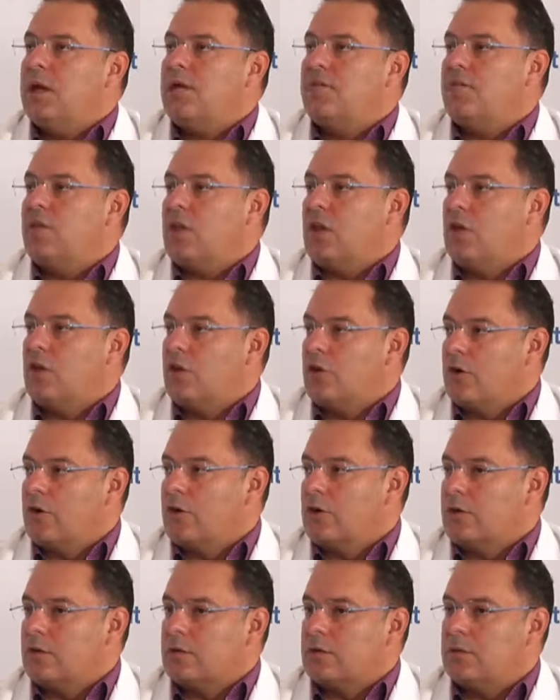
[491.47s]
have
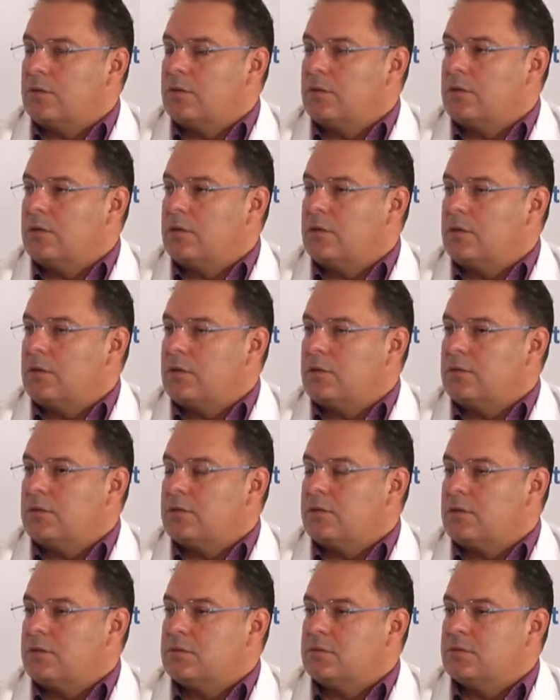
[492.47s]
learned
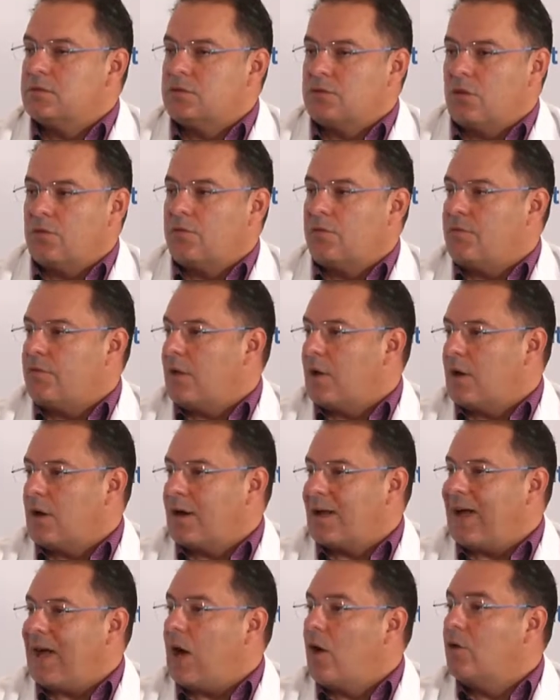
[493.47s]
so far
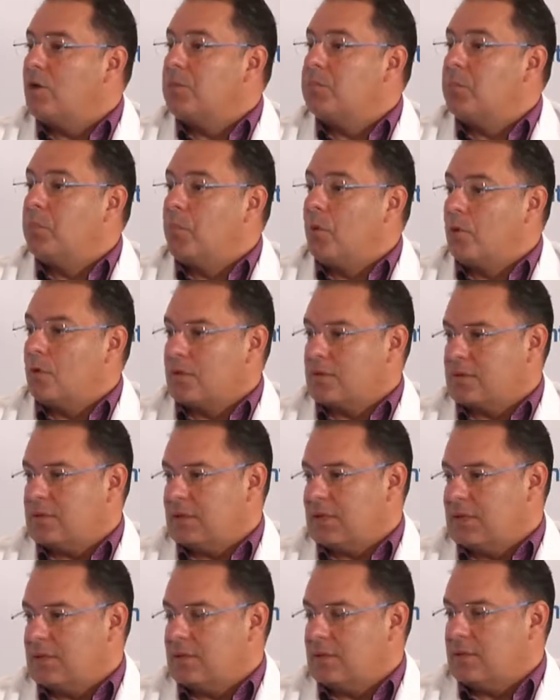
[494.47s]
how
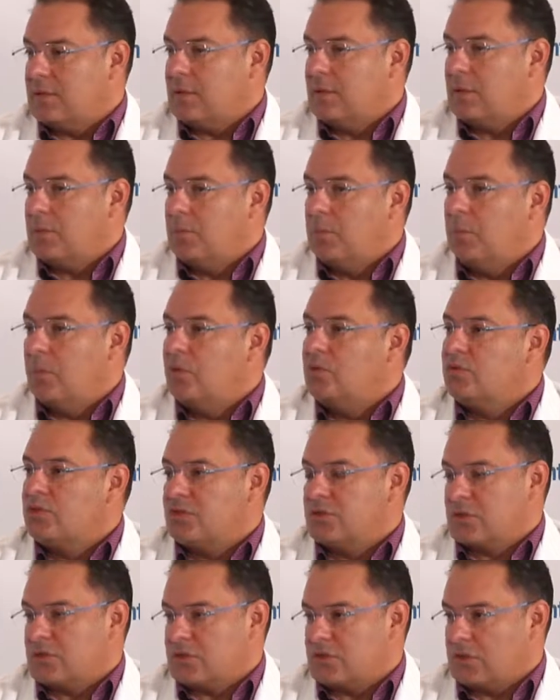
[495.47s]
important
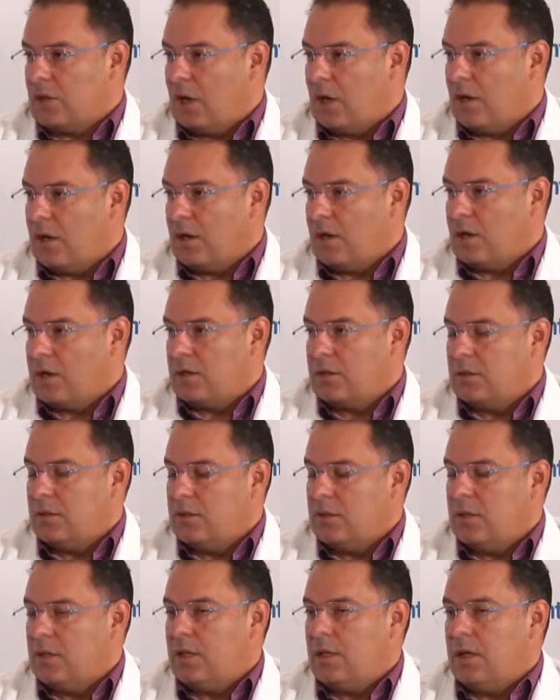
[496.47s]
boosters are
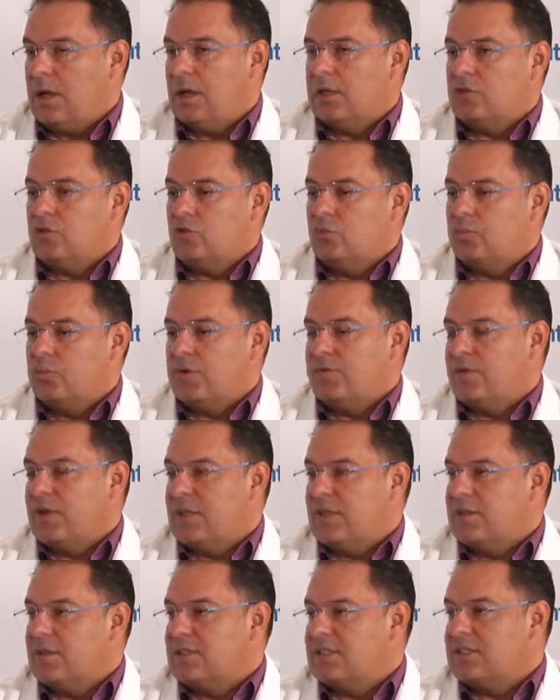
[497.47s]
to
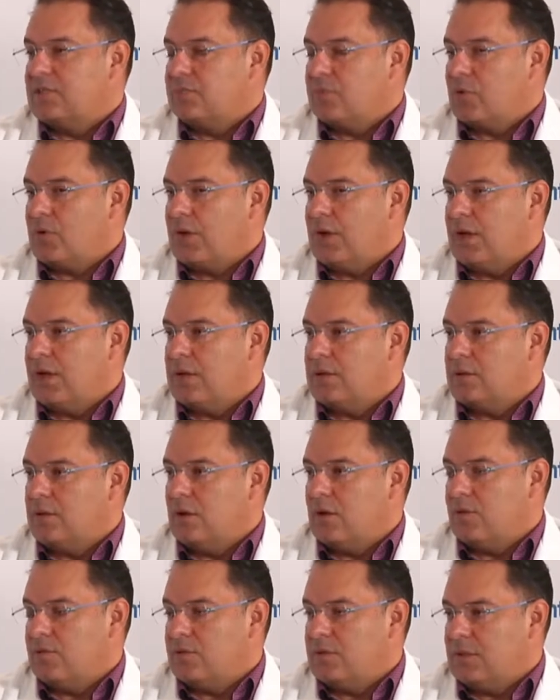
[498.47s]
prevent the spread
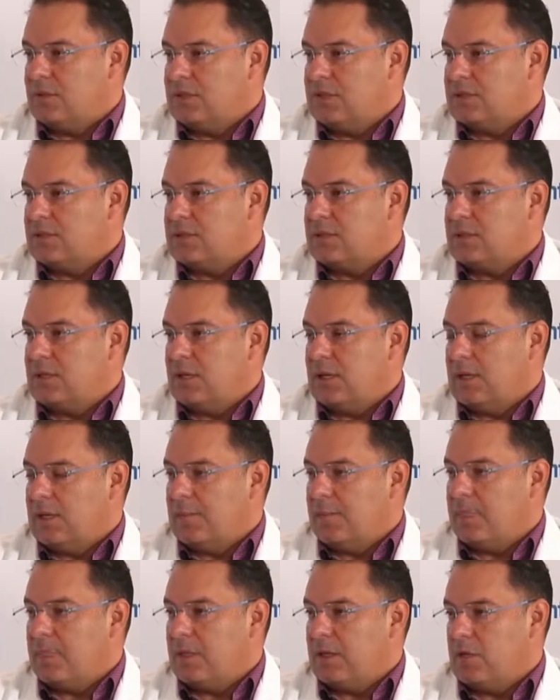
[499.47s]
of this
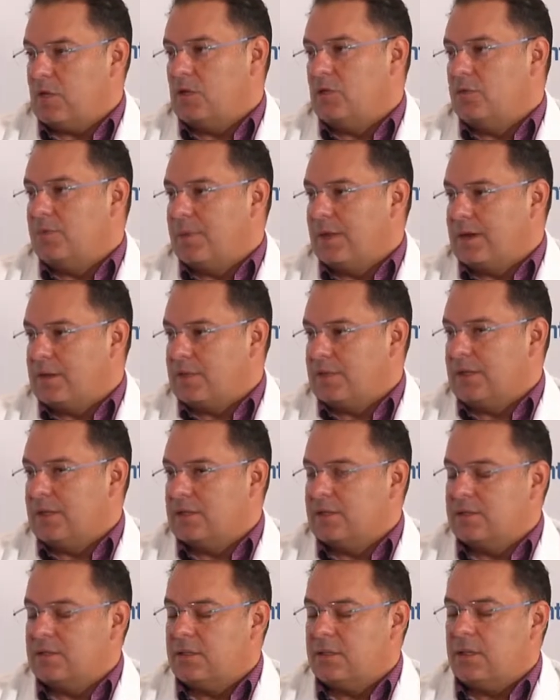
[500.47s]
new
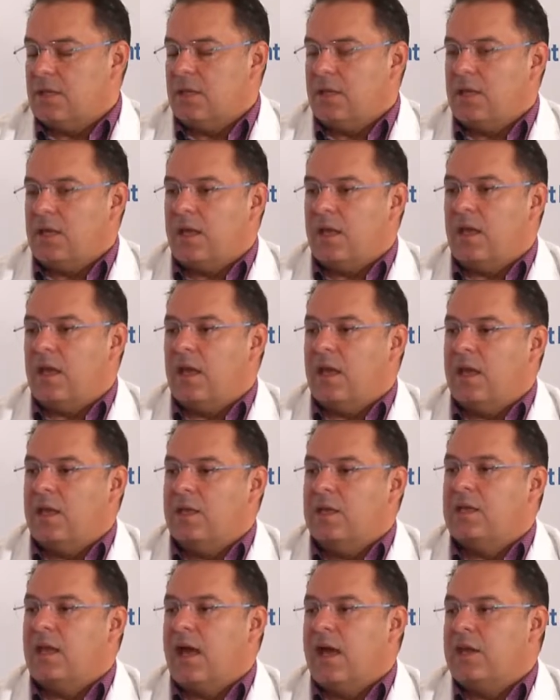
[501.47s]
variant.
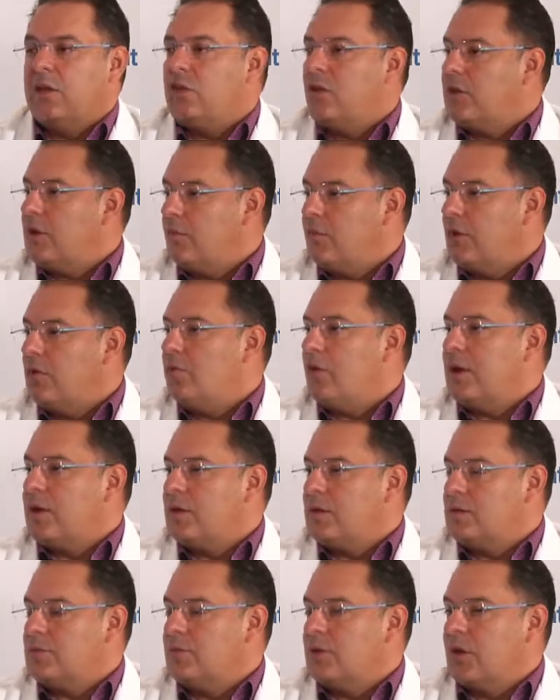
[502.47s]
And I know that we
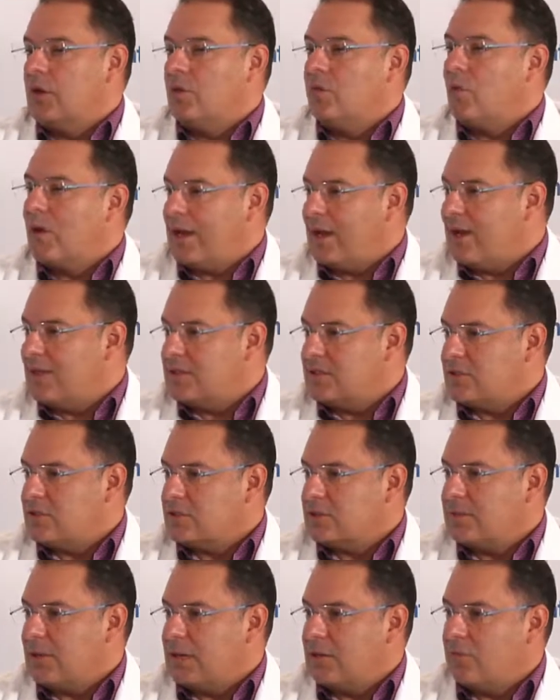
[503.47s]
all want
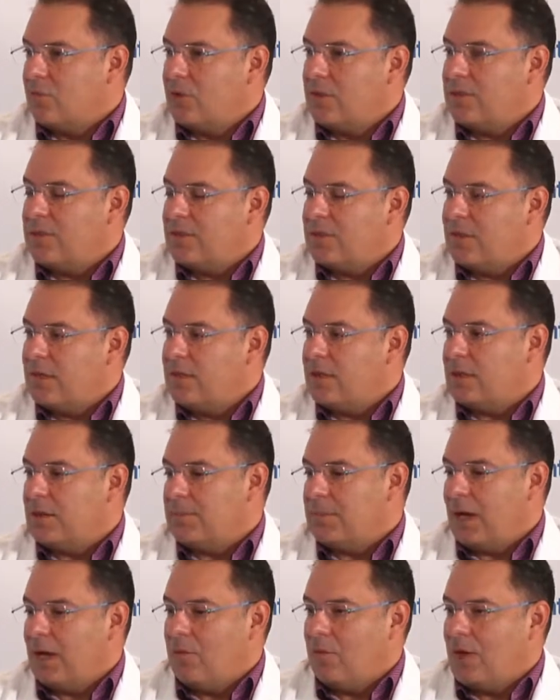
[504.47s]
answers, but if we think
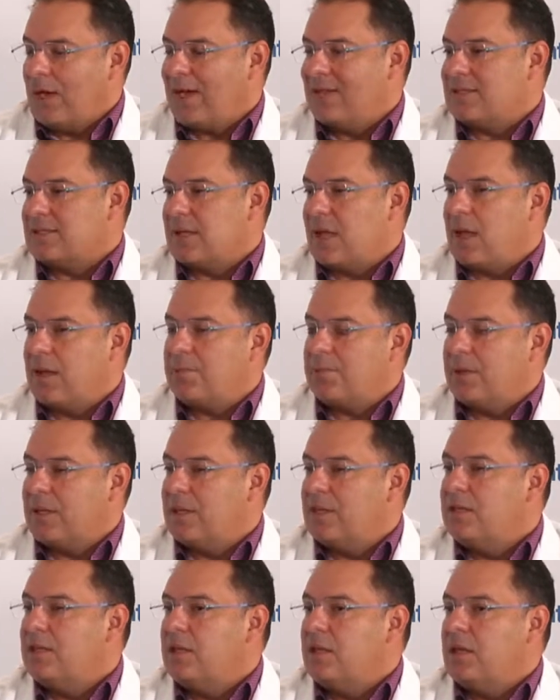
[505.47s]
about what has
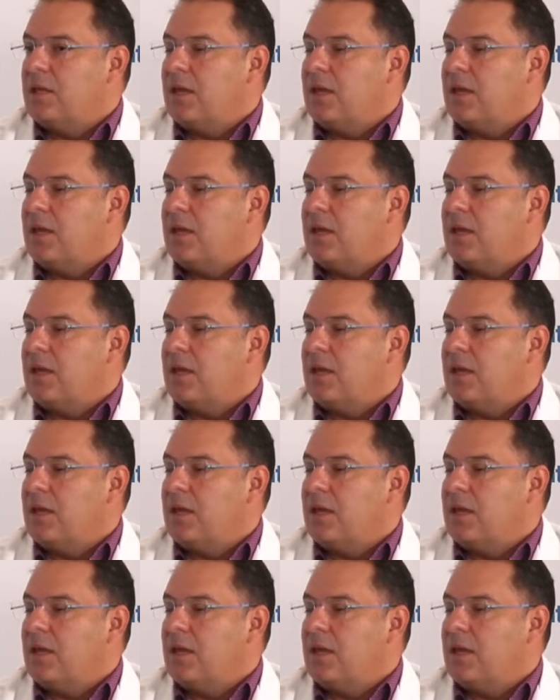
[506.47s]
happened,